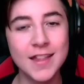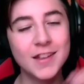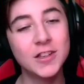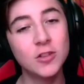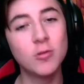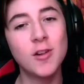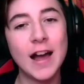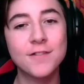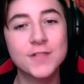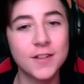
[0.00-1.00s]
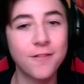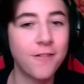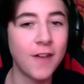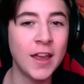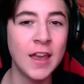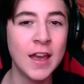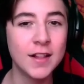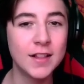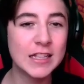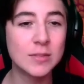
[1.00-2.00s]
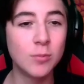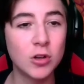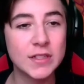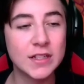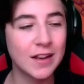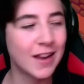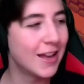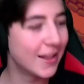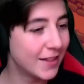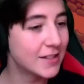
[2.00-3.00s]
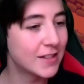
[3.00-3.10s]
and then you will have to fight this monster, and